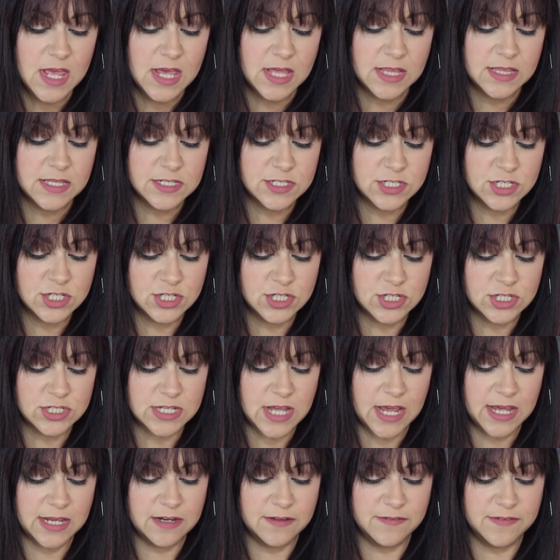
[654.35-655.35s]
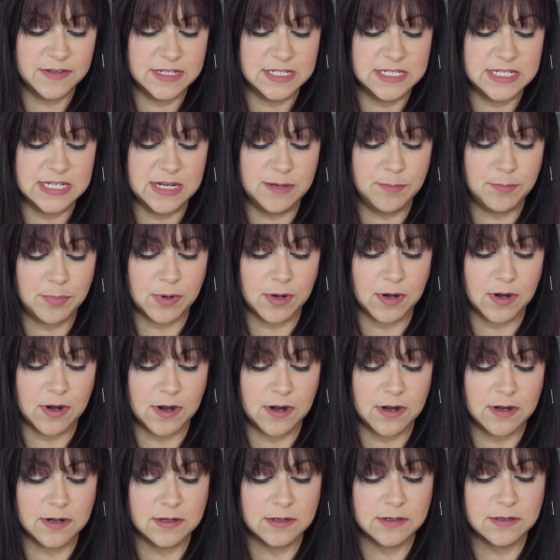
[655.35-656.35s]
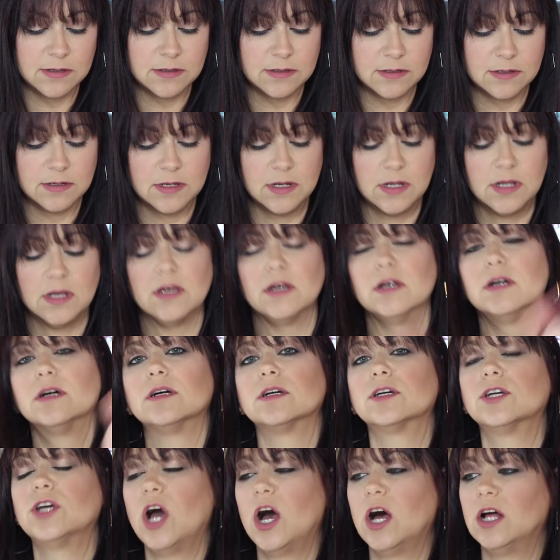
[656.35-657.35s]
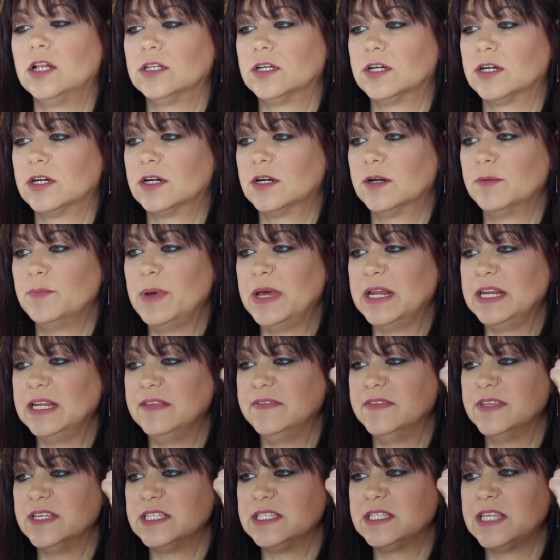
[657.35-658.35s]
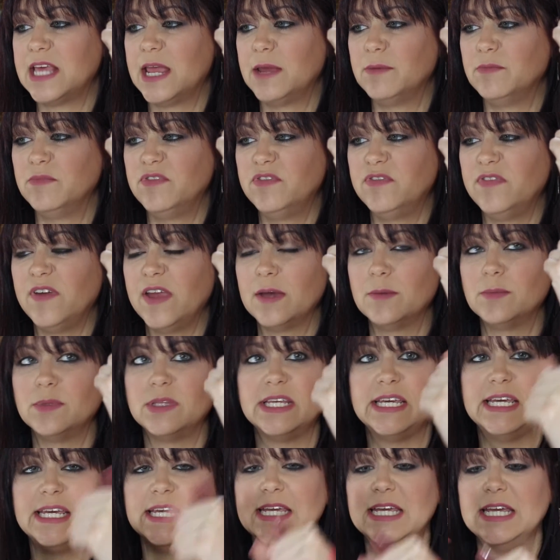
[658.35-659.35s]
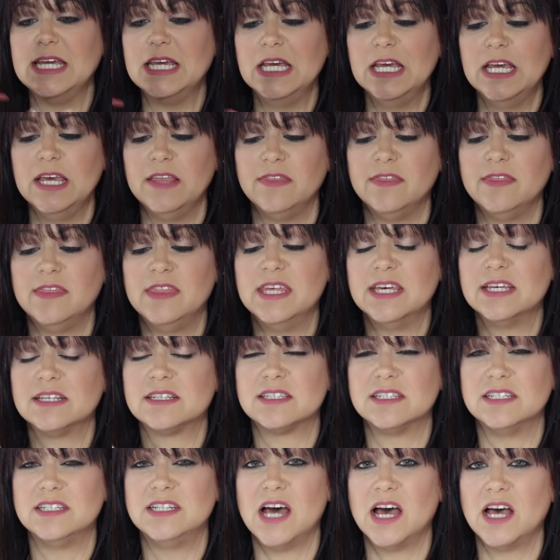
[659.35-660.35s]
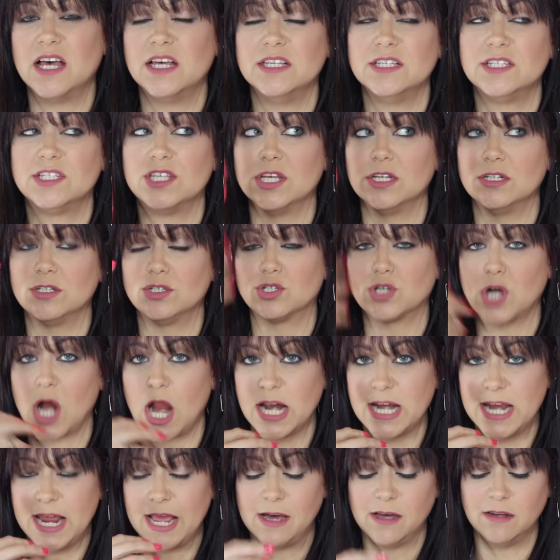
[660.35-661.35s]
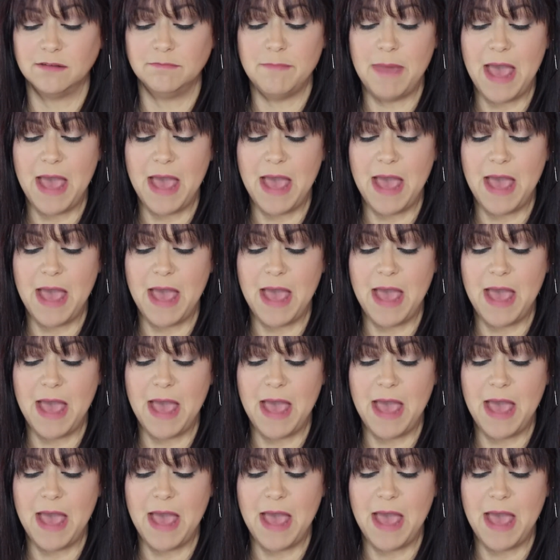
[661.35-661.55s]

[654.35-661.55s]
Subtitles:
This is just kind of a deeper color, but in the same family. This does dry down